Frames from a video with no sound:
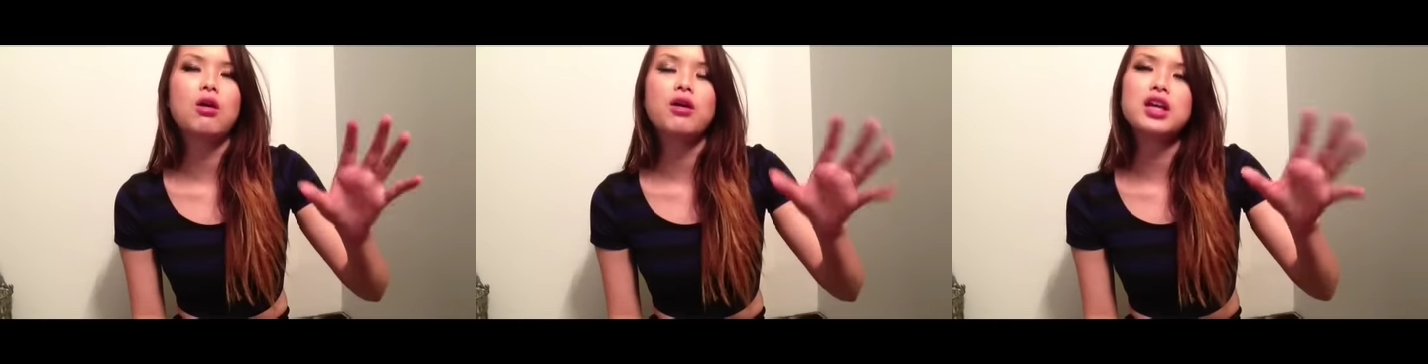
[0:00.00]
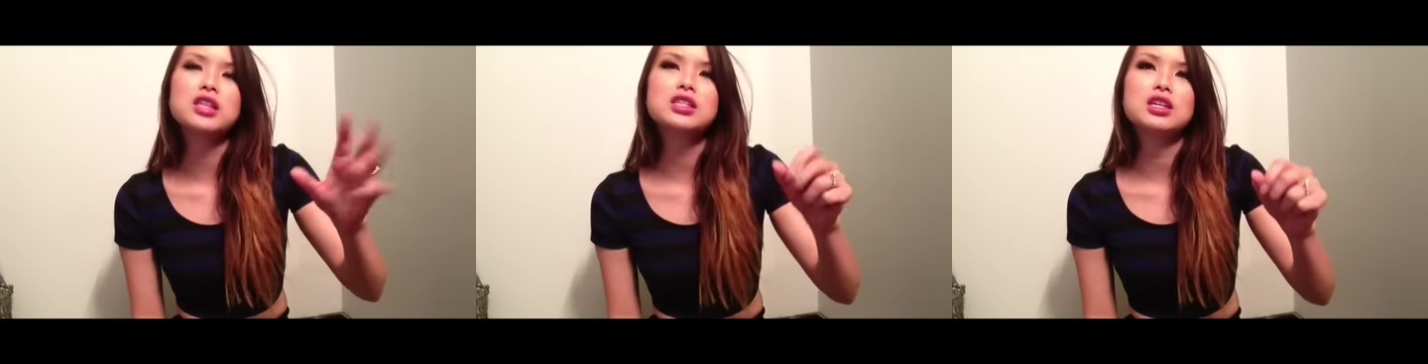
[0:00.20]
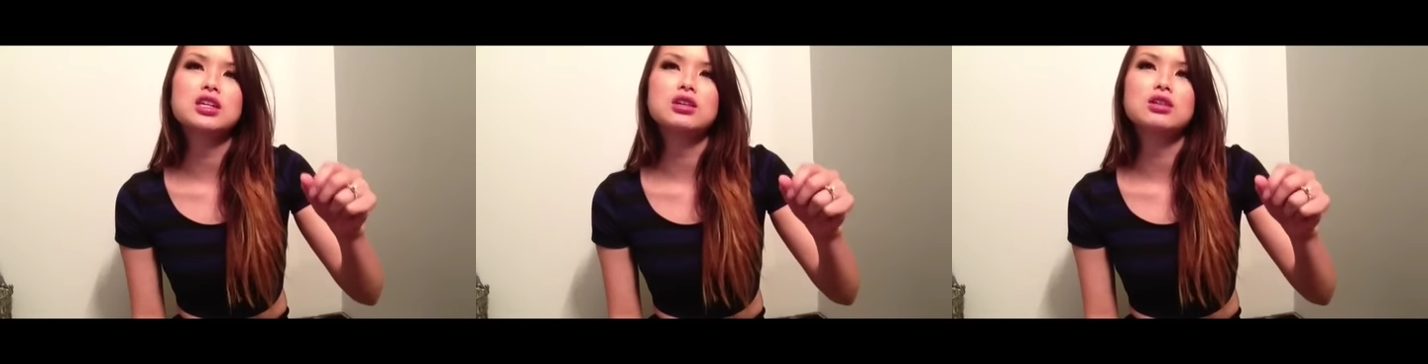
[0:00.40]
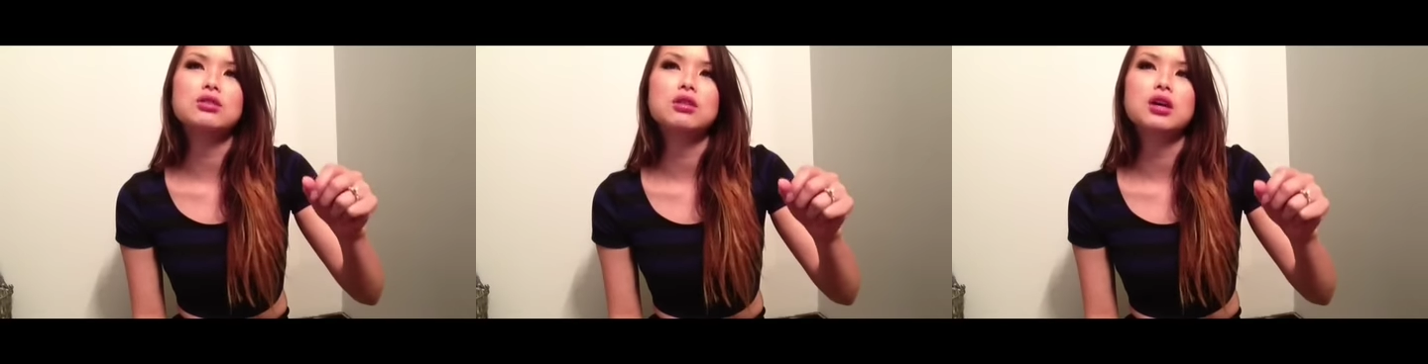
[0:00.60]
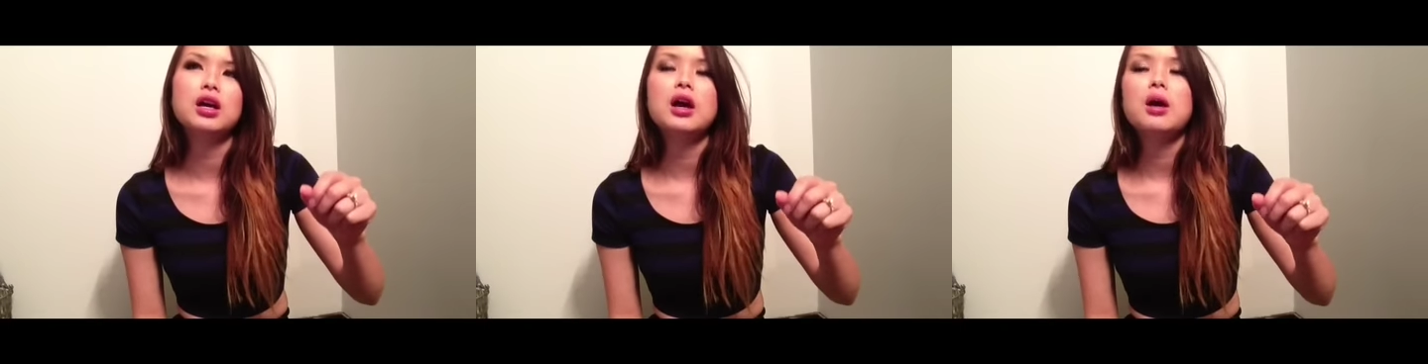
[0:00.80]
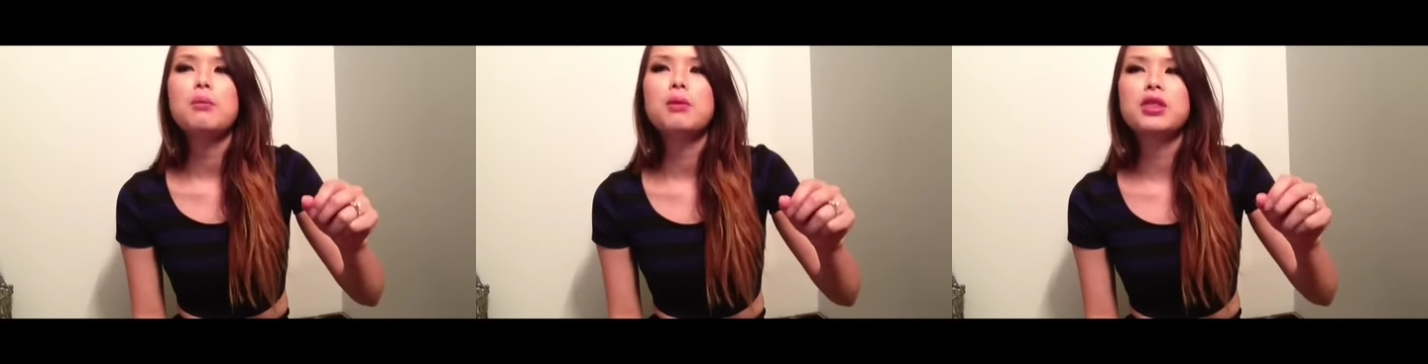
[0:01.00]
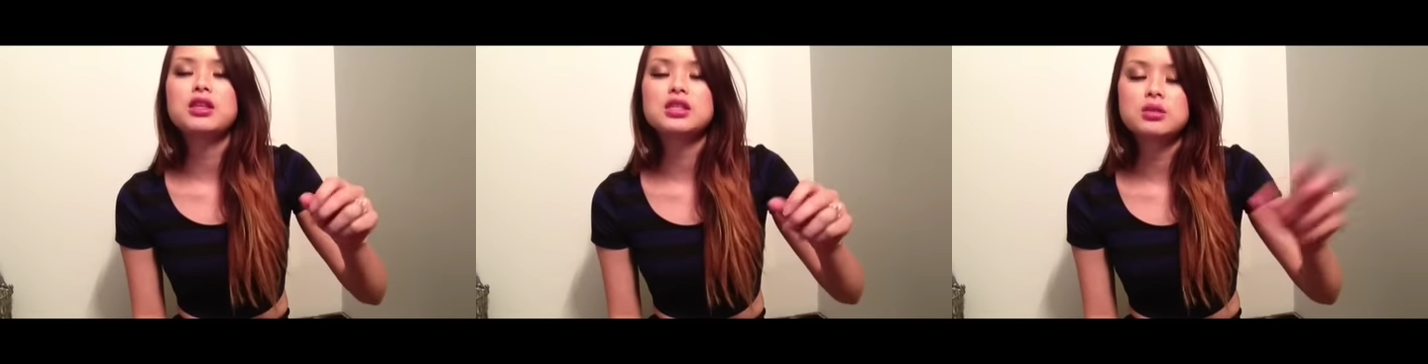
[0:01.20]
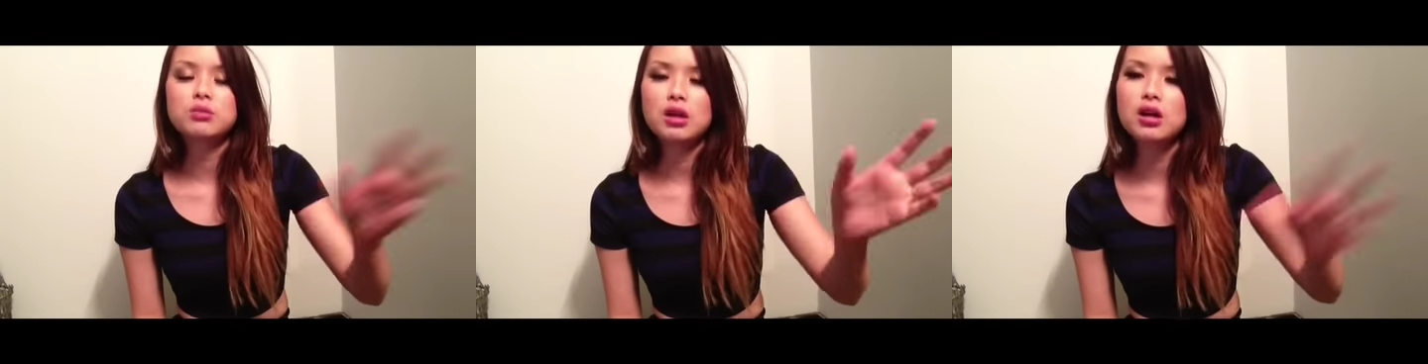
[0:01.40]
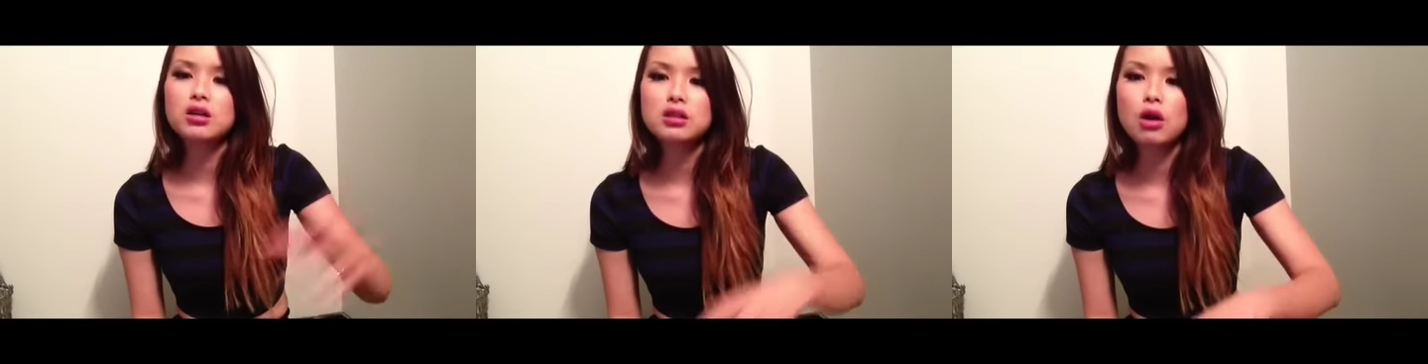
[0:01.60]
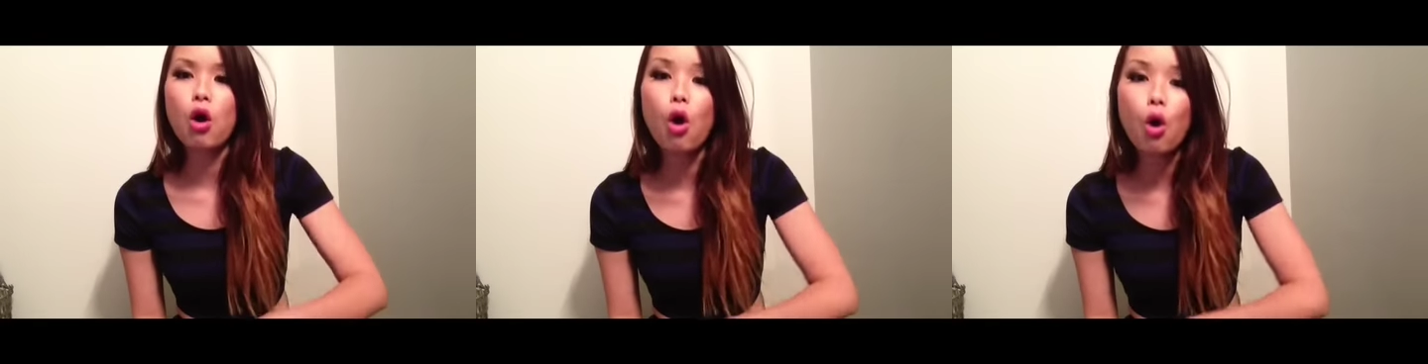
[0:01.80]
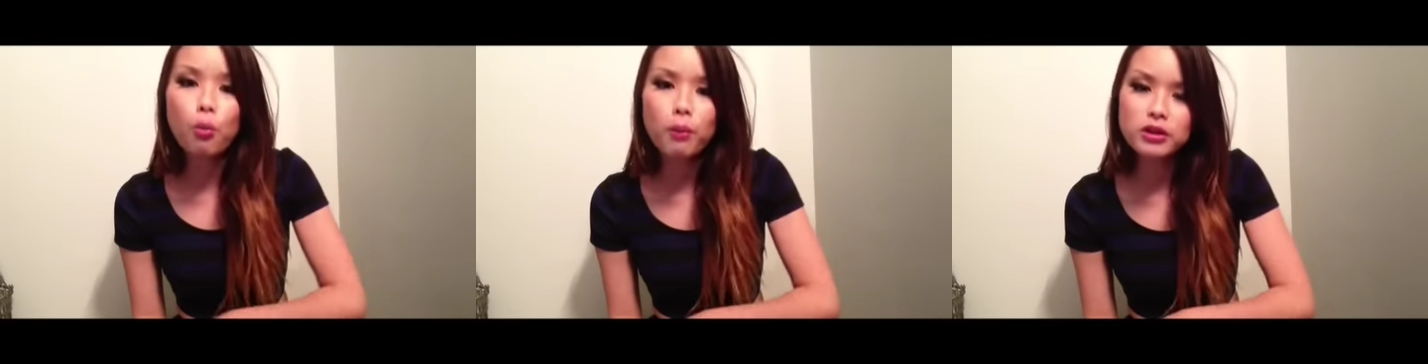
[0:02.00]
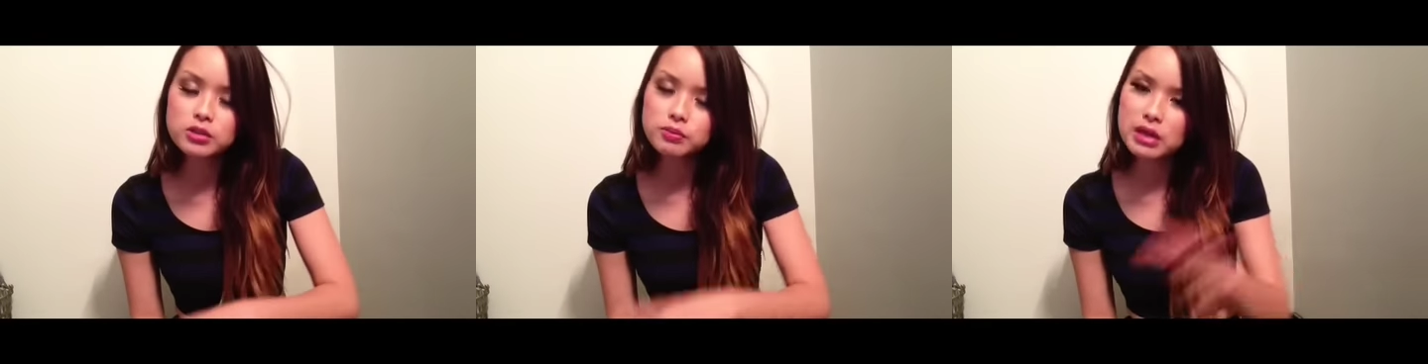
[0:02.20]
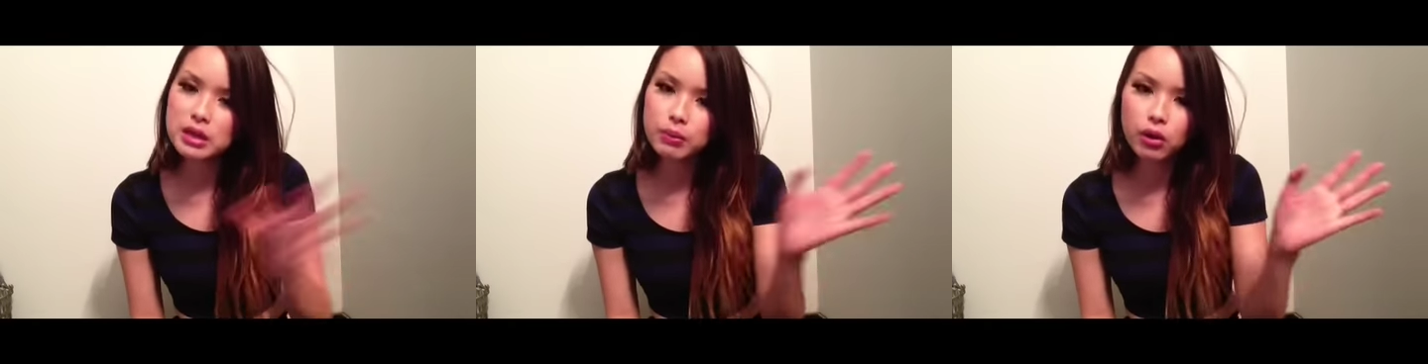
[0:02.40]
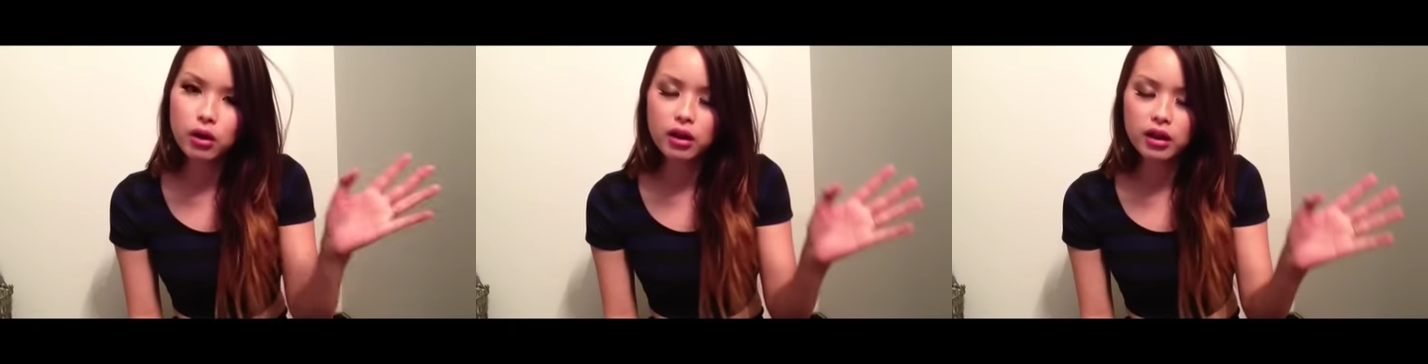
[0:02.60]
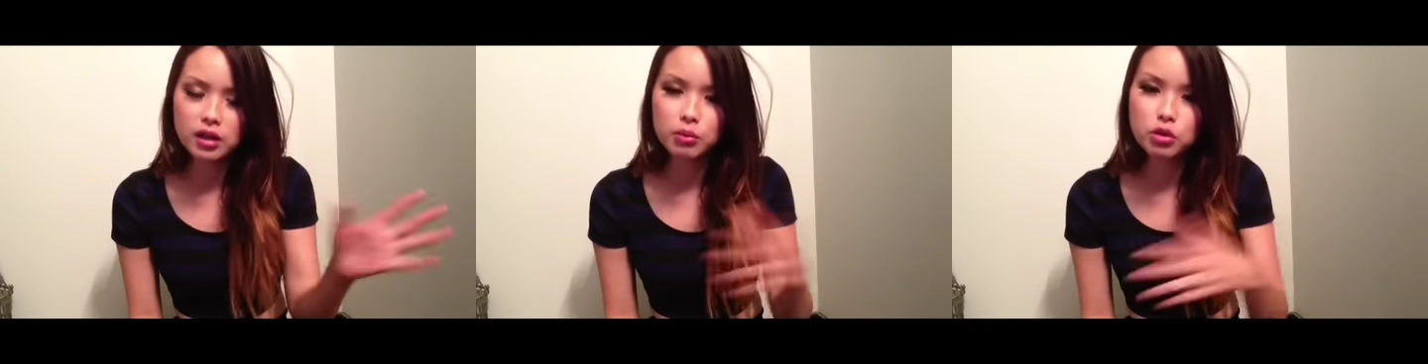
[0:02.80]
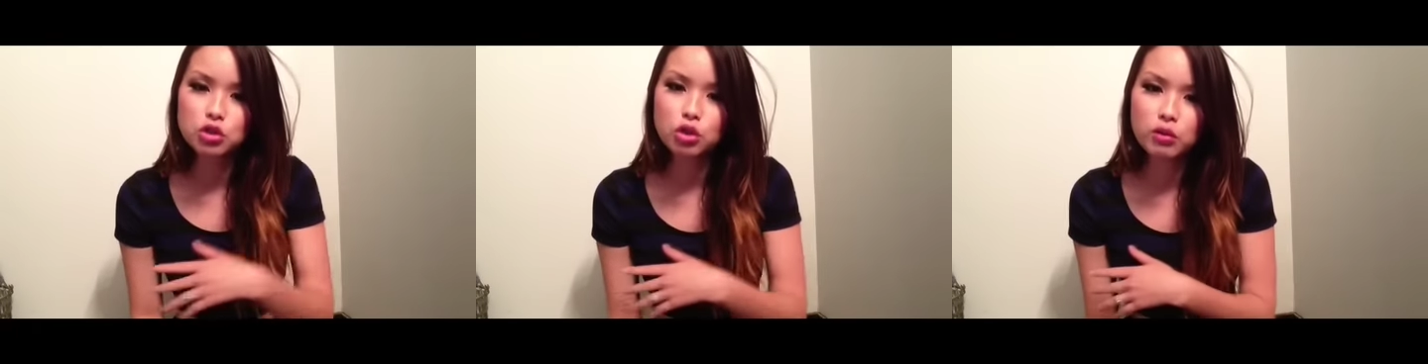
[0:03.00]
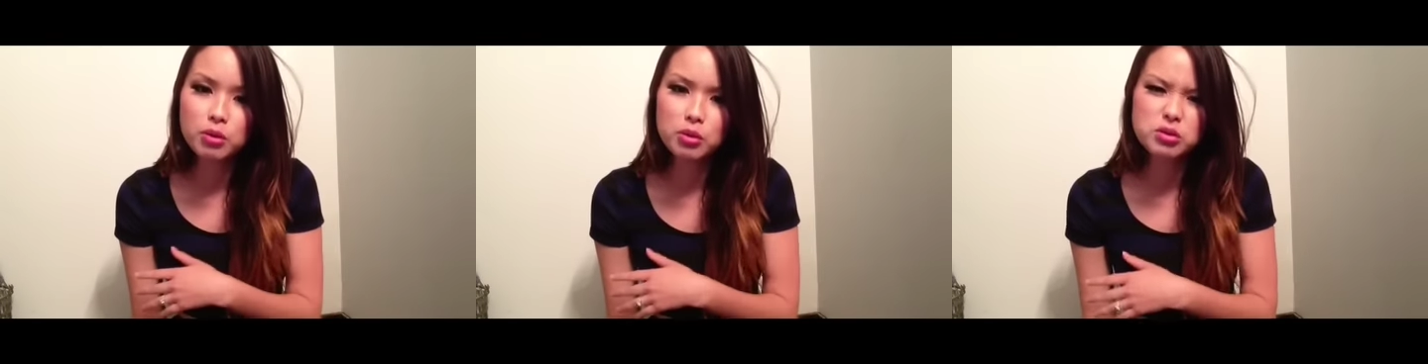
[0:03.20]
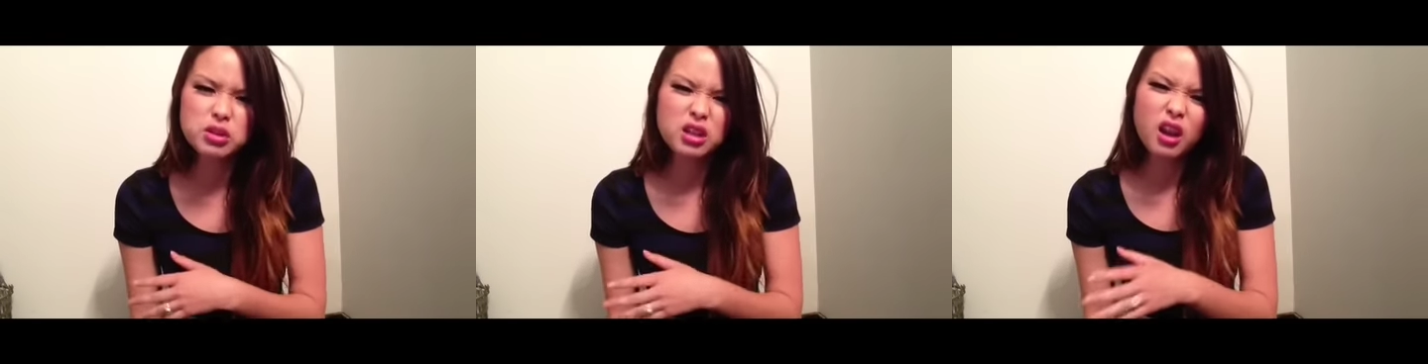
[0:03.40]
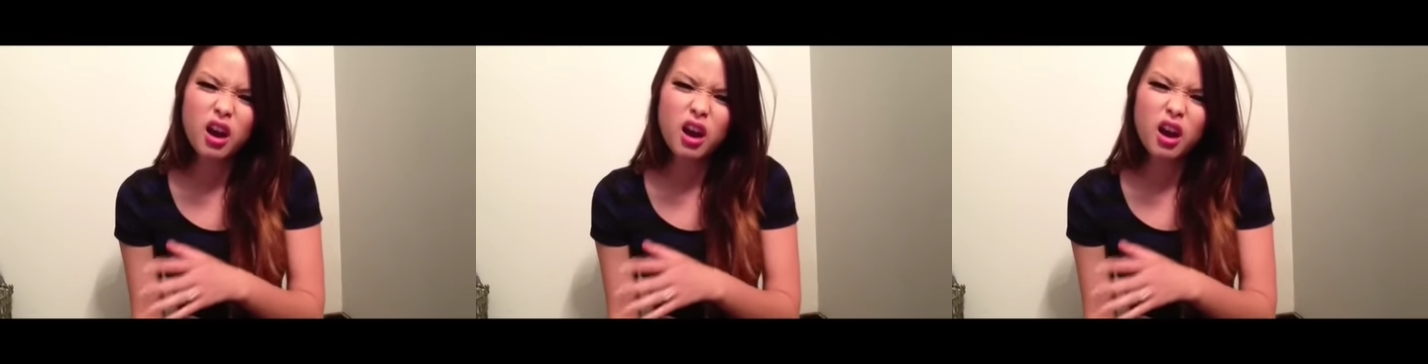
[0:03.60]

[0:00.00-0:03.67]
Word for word: "Oh, that's cute," but then someone else, a whole bunch of people, like a majority of people, say,